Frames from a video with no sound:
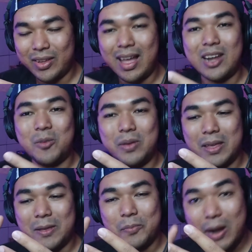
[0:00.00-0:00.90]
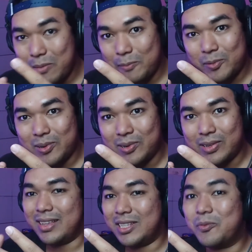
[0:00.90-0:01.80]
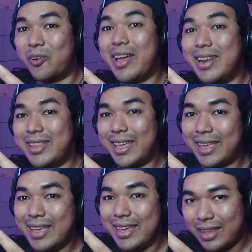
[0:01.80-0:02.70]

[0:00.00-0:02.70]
Adobe Premiere Pro is for editing.